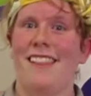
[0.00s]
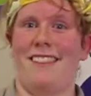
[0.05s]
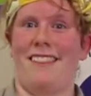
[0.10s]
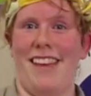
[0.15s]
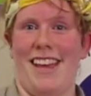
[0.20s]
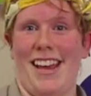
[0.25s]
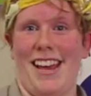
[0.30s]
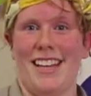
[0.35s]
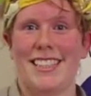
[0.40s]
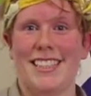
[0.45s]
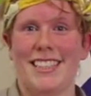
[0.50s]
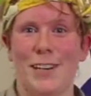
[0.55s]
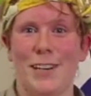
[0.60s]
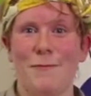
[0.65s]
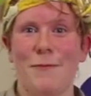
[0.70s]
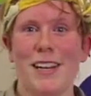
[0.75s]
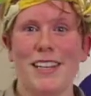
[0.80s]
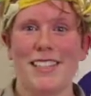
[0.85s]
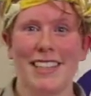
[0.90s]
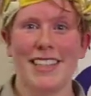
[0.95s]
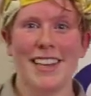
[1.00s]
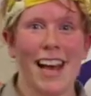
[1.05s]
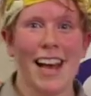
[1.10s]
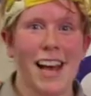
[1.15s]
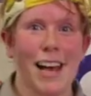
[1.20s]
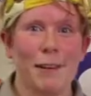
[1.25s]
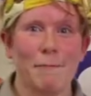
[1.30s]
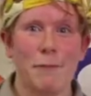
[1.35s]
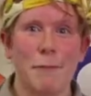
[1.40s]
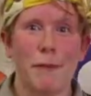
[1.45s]
Thanks so much.
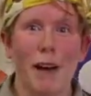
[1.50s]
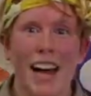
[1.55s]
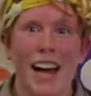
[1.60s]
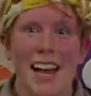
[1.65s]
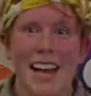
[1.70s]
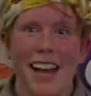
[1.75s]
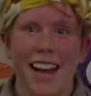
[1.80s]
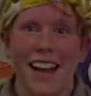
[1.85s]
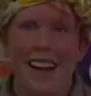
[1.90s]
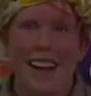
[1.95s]
Bye-bye.